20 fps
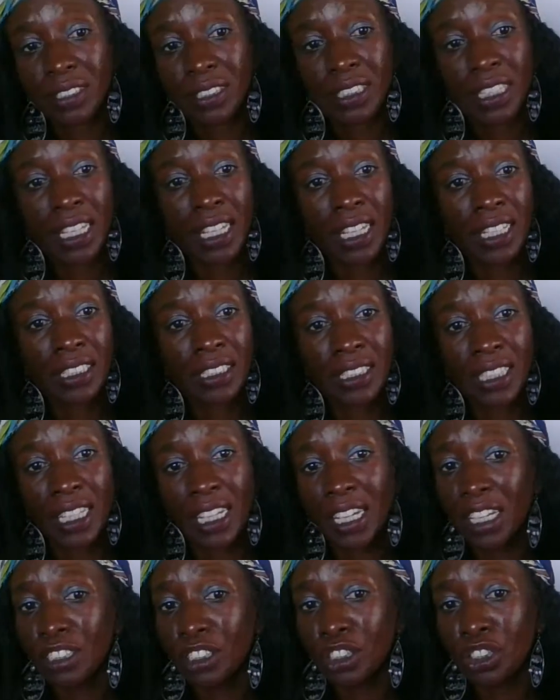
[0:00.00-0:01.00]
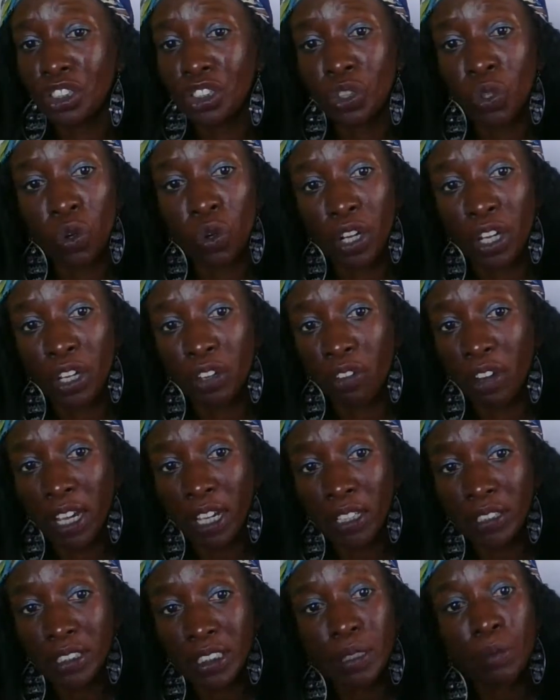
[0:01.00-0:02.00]
Sing, dance, joy,
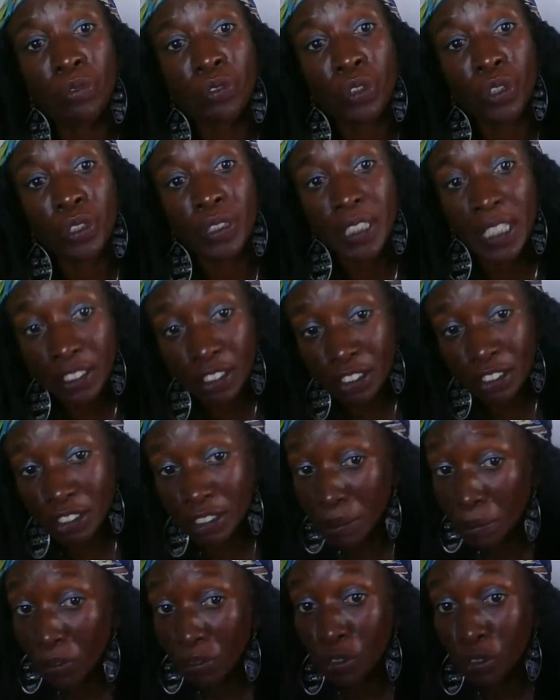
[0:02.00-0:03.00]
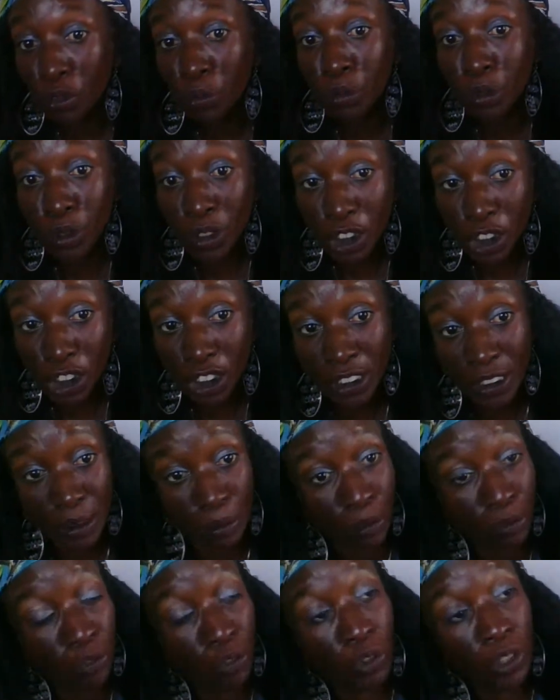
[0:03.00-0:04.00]
right? Some of you are dancers, some of you are musicians,
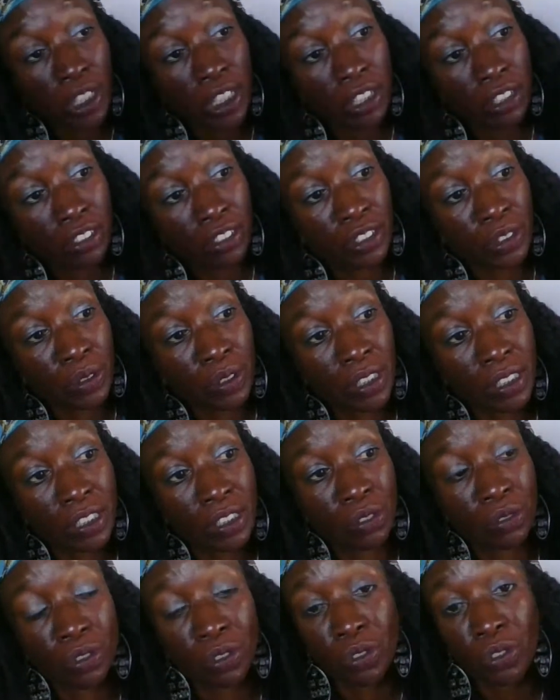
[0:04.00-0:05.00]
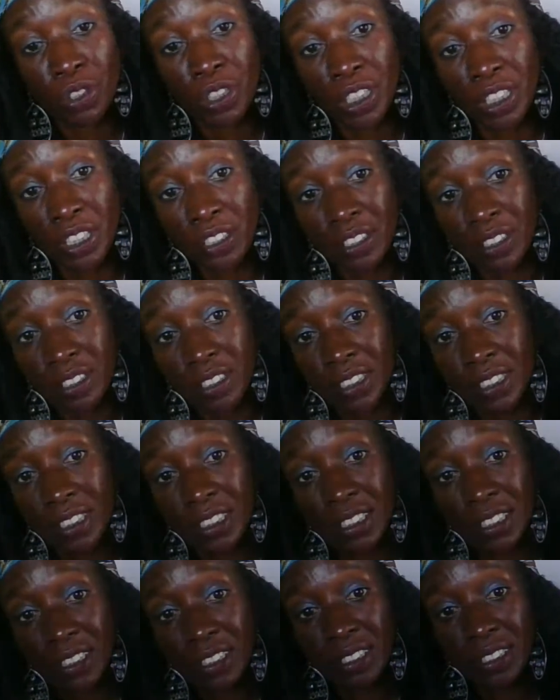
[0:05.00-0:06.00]
some of you are healers with this unicorn here,
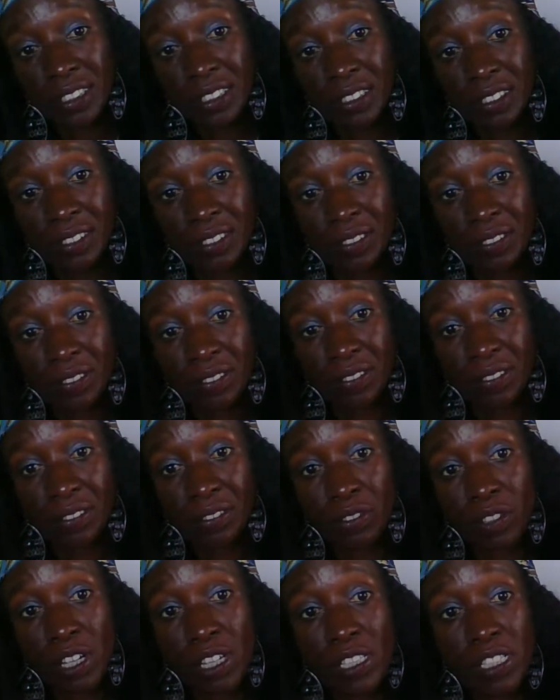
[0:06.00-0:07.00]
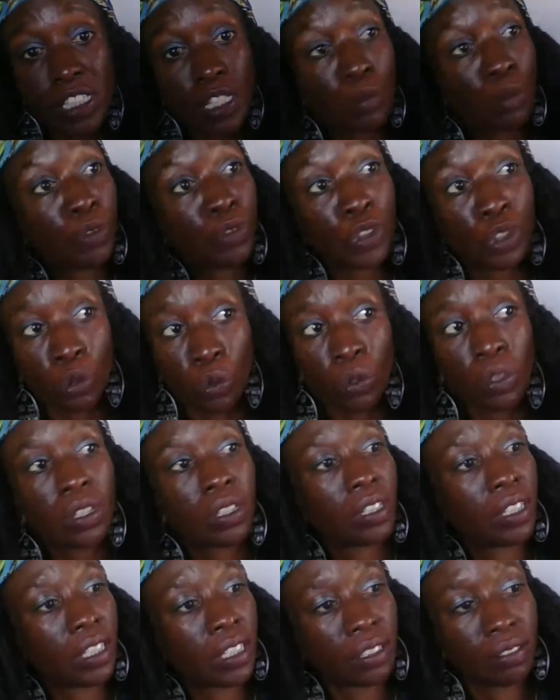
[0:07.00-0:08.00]
right? Some of you
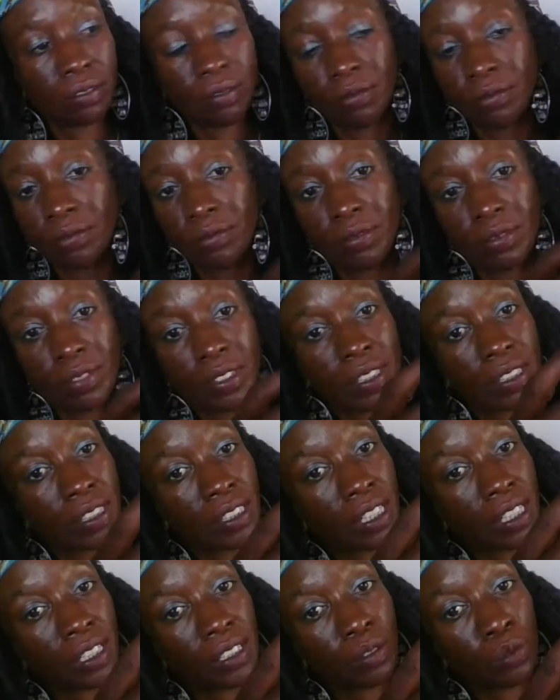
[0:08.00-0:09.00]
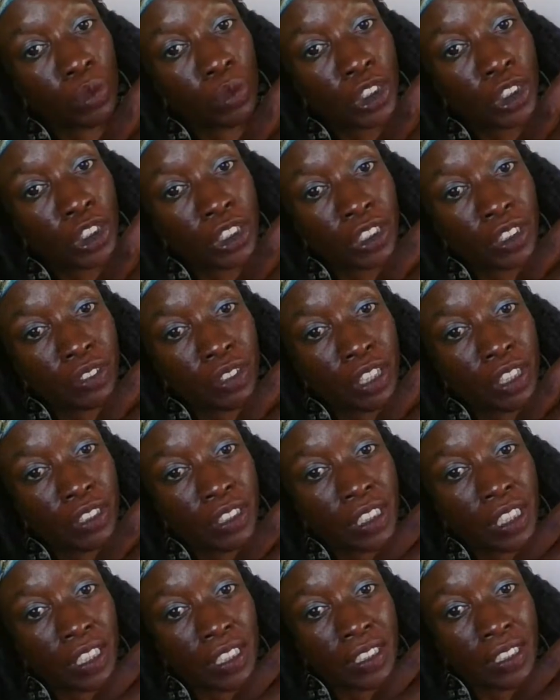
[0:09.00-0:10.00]
are witches, right? You
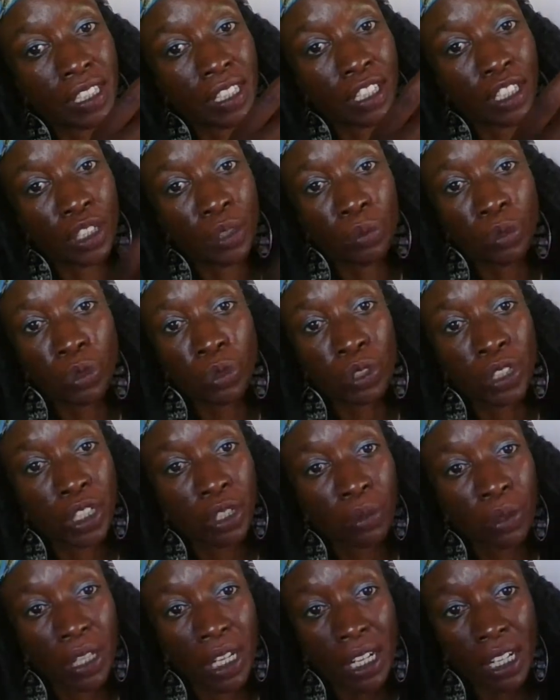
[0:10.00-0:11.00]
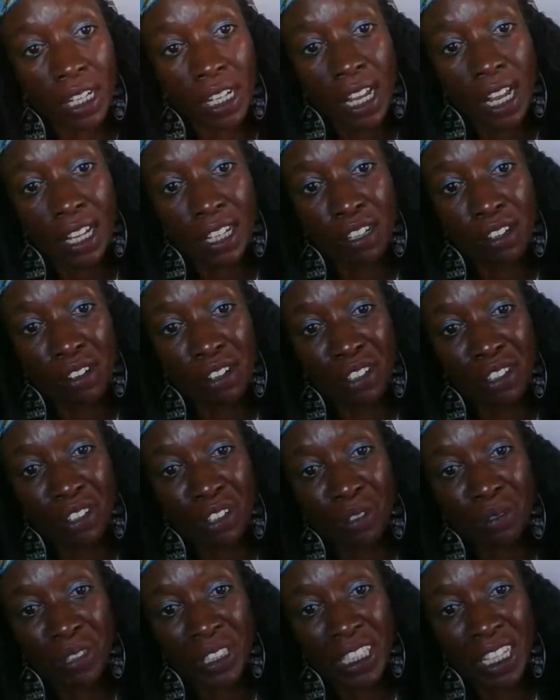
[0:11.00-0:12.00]
see the sun and the moon here? We got a lot going
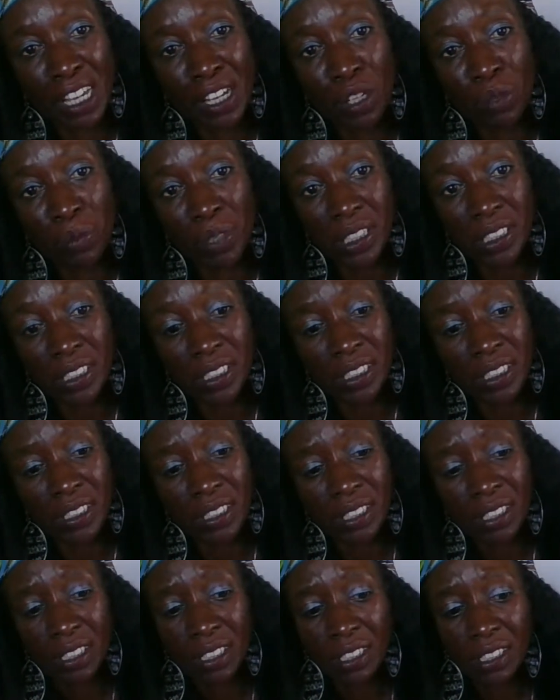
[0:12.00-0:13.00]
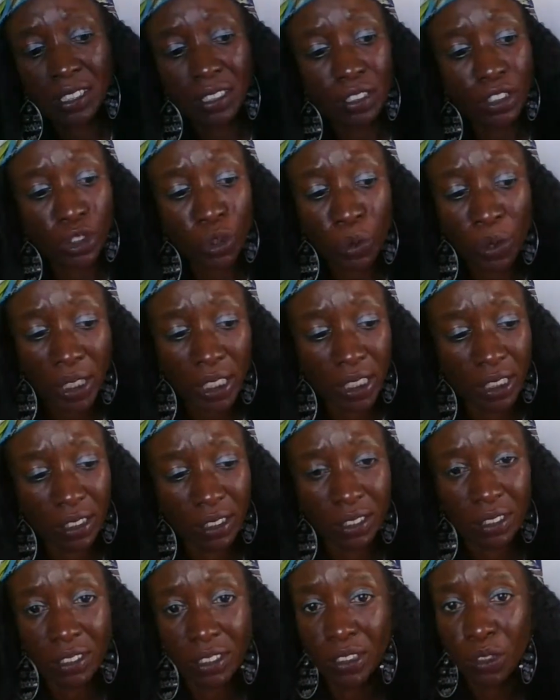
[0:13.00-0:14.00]
on with the elements. Do it.
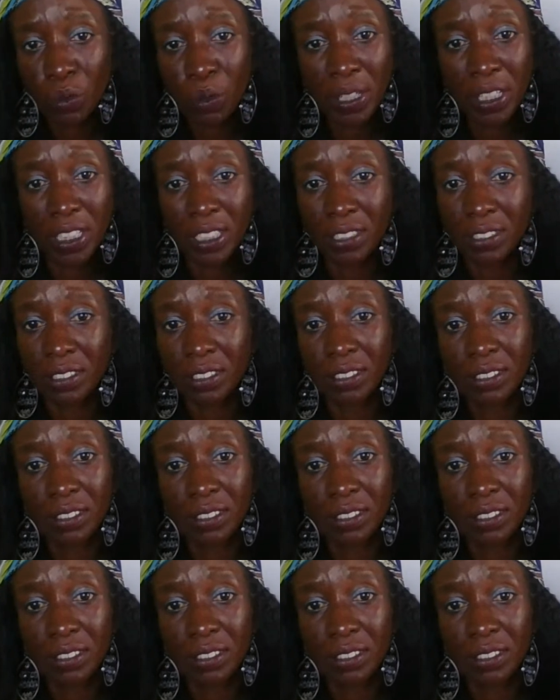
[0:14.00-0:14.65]
Do it.